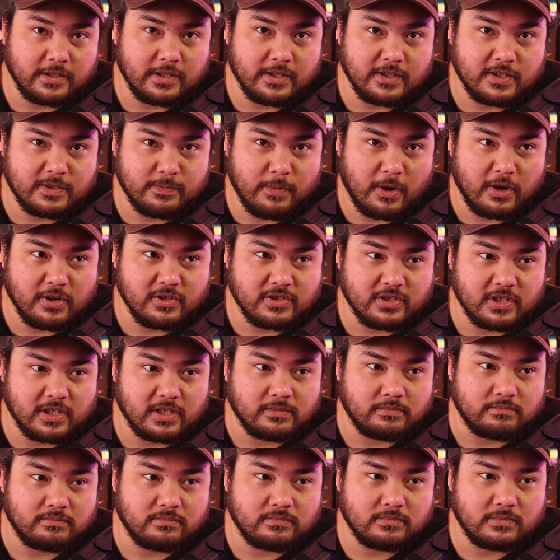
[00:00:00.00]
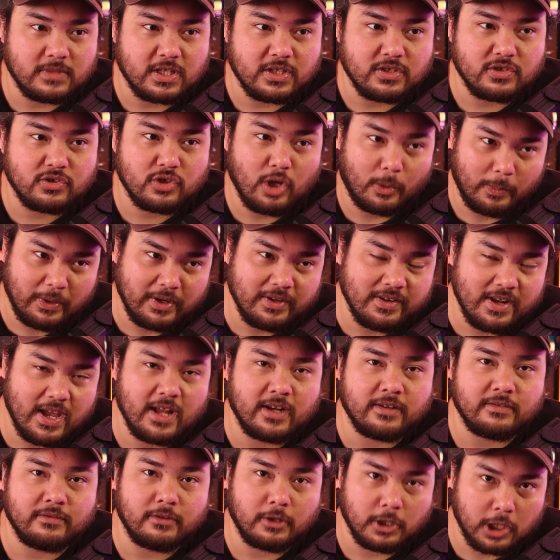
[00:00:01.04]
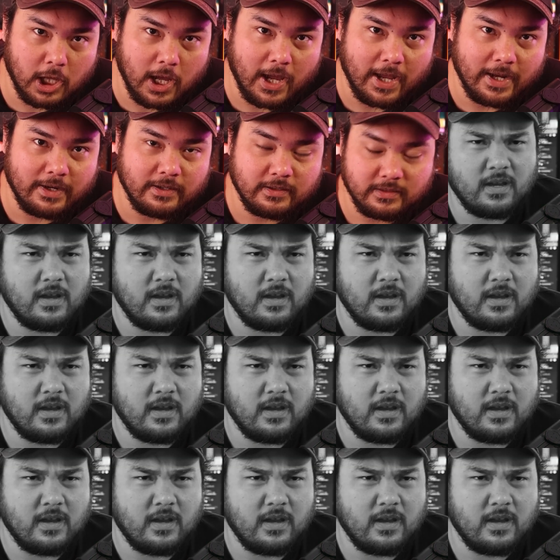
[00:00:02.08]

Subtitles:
the exposure. They're stopping down light.